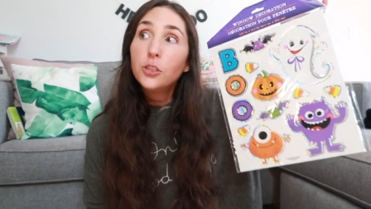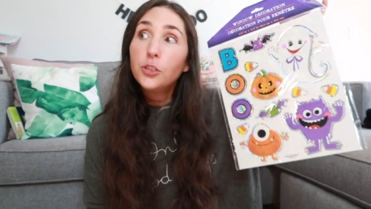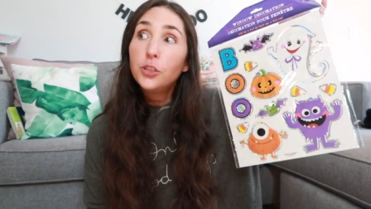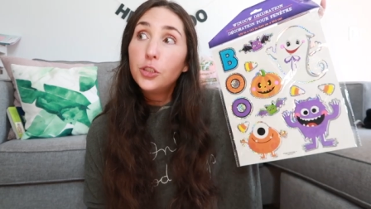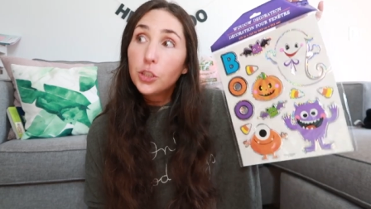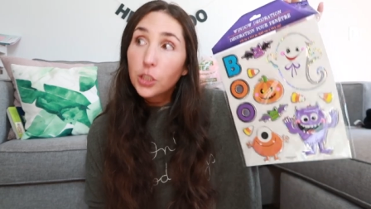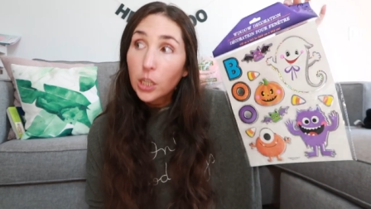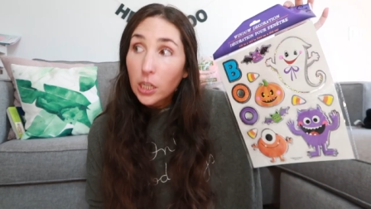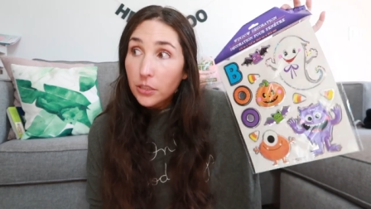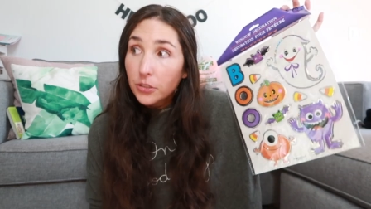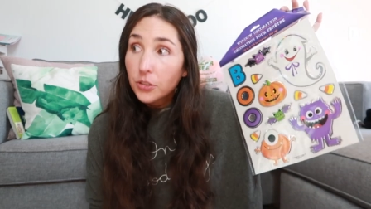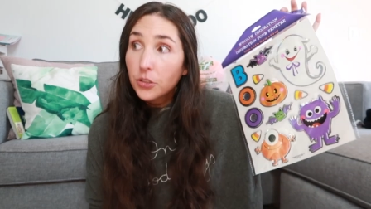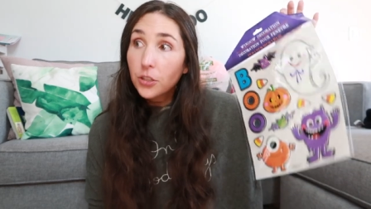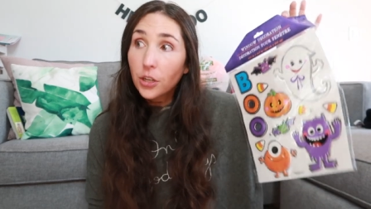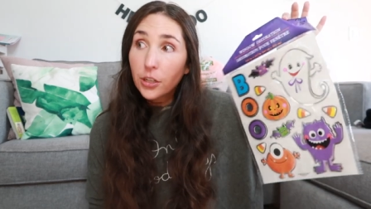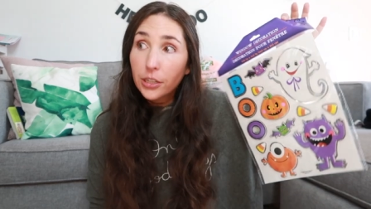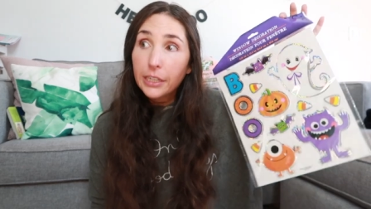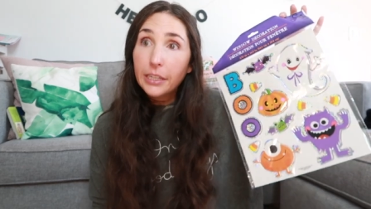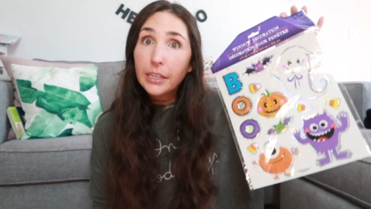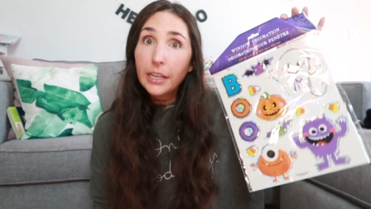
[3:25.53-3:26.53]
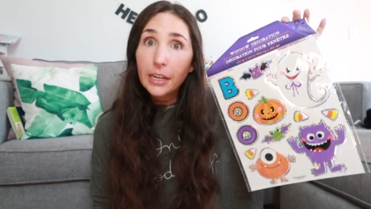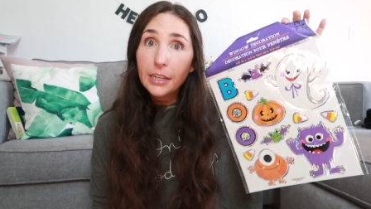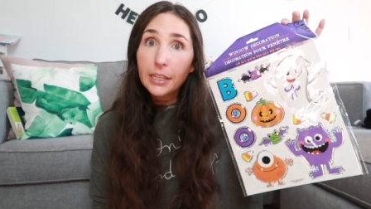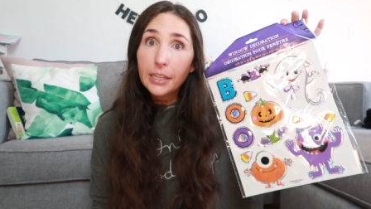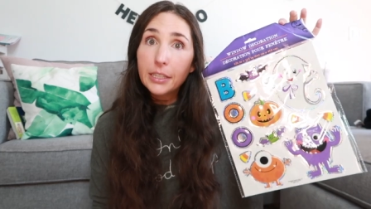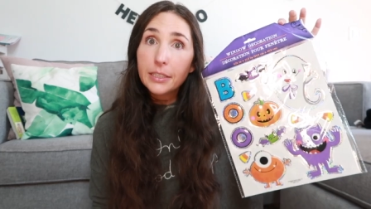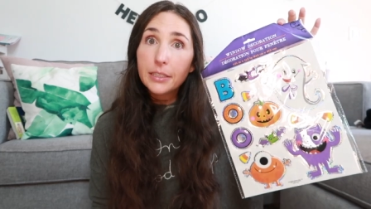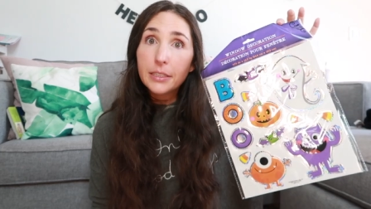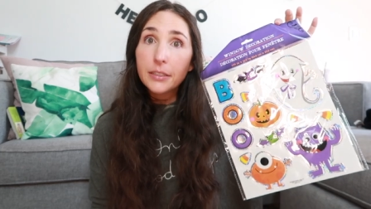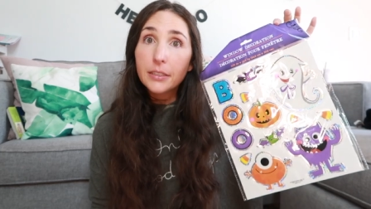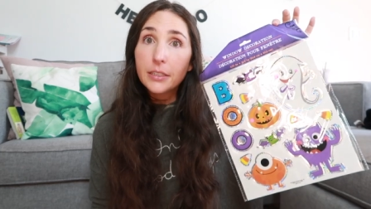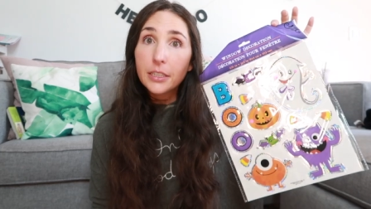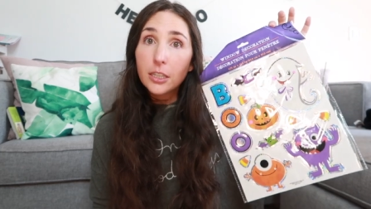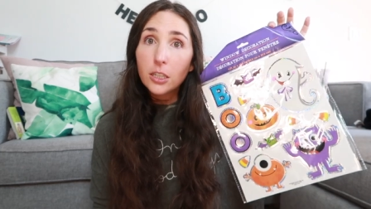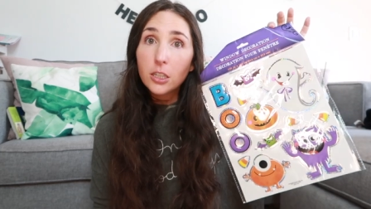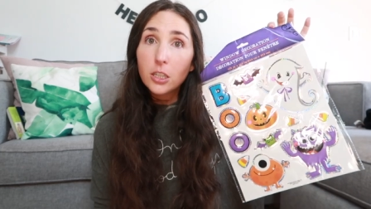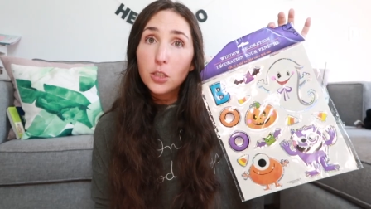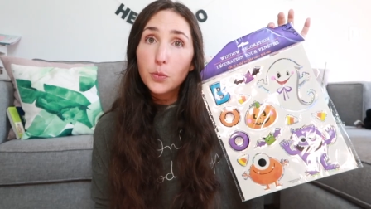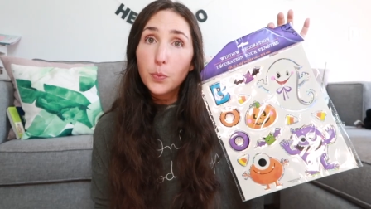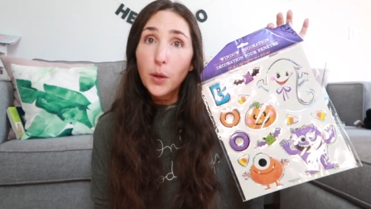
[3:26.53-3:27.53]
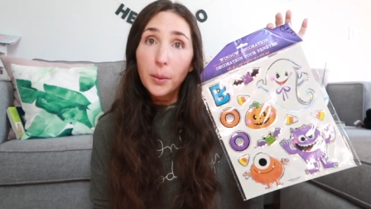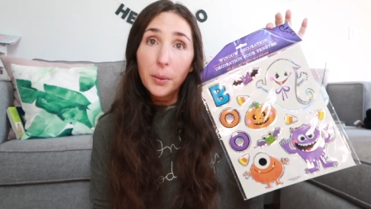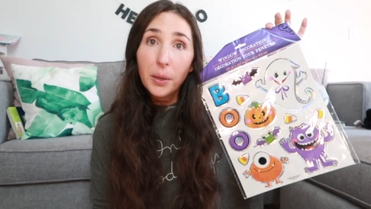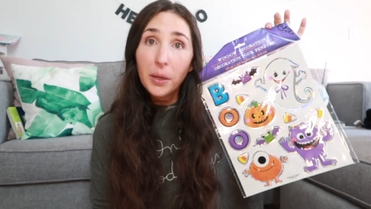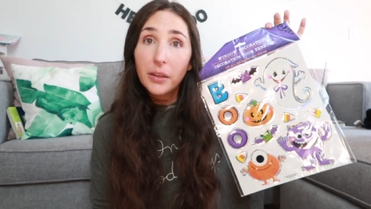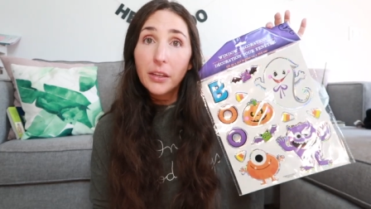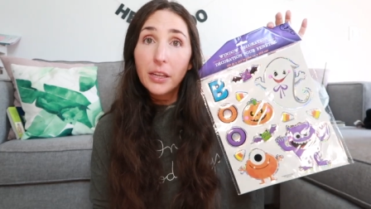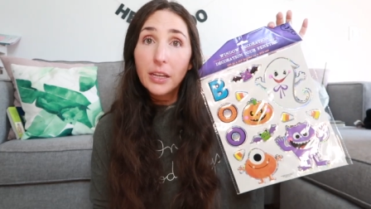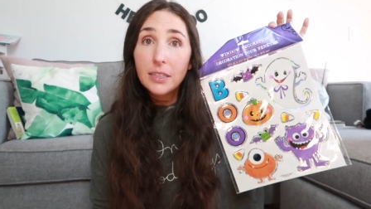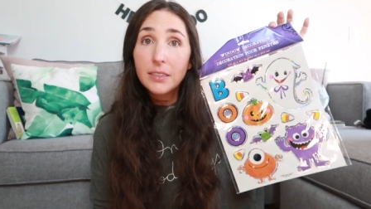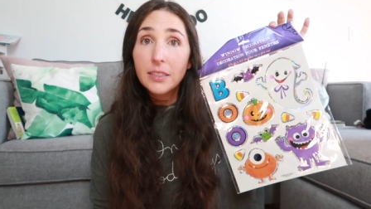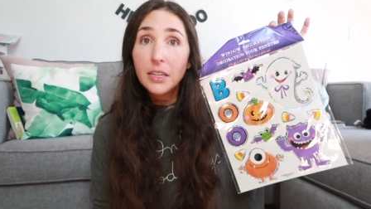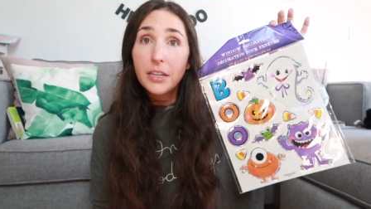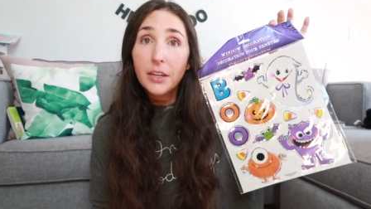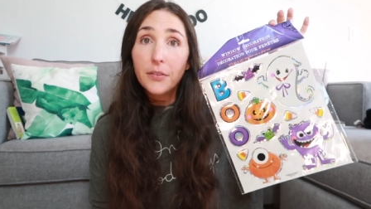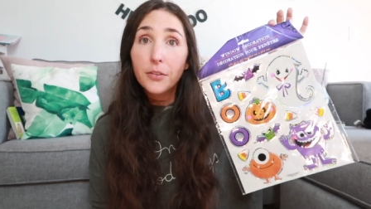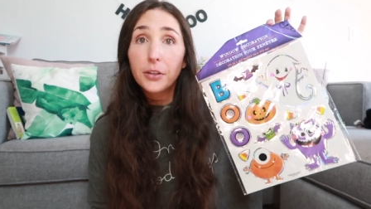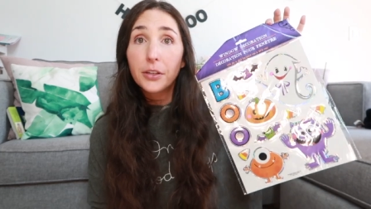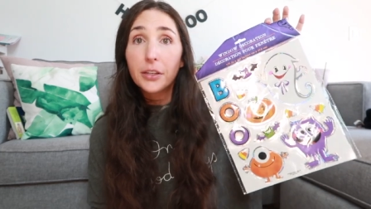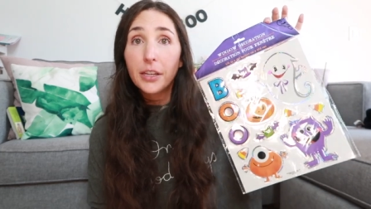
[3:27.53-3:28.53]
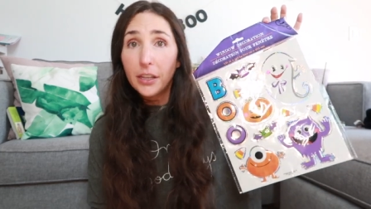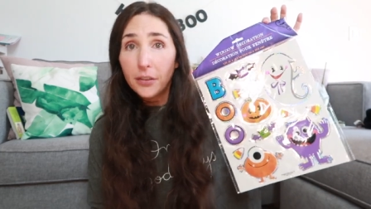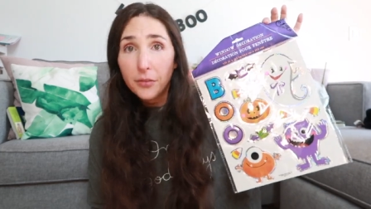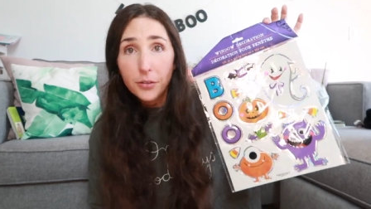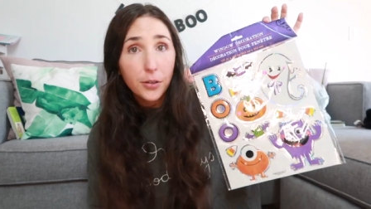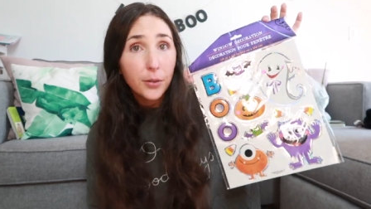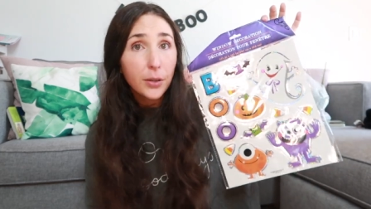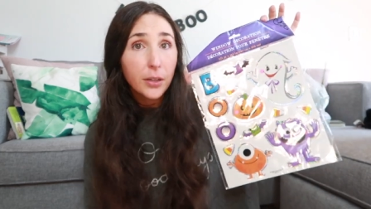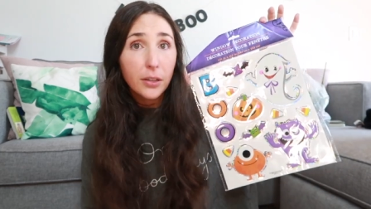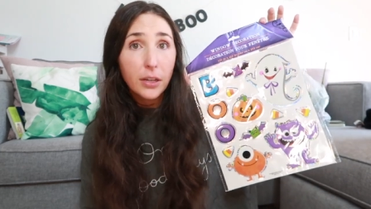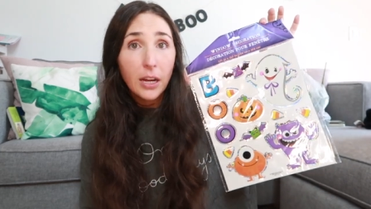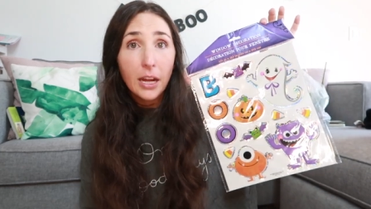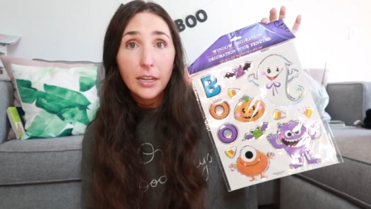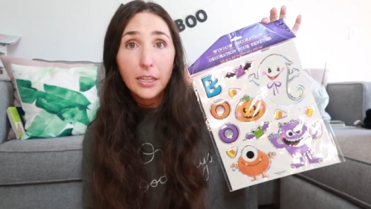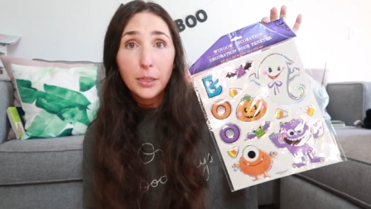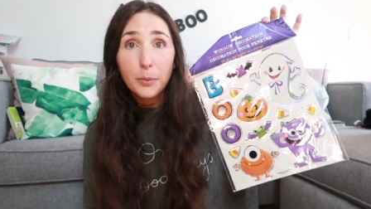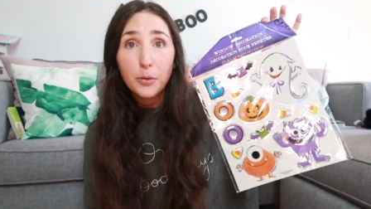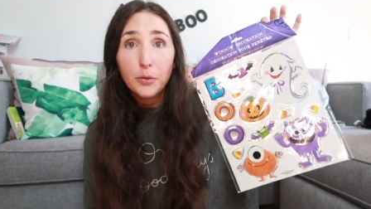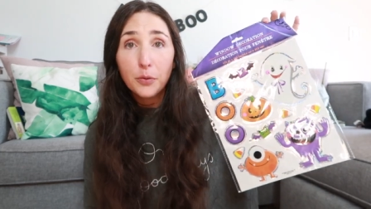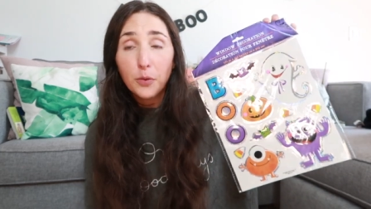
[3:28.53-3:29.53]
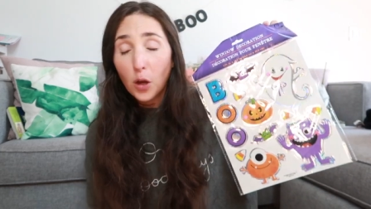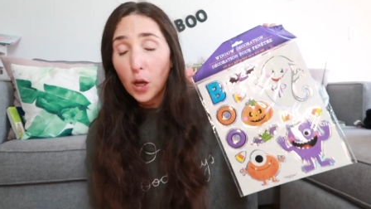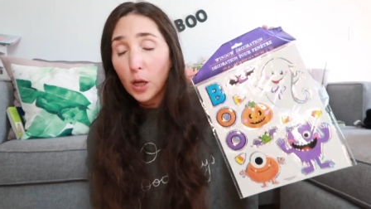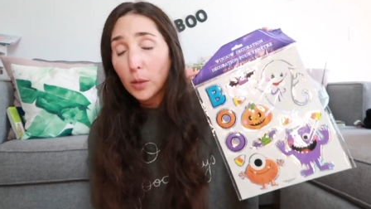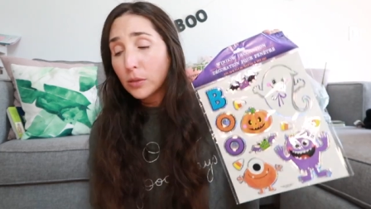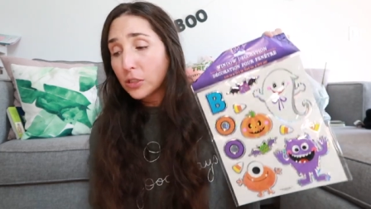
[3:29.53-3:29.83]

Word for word: just started getting into stickers, primarily because I never gave her any before,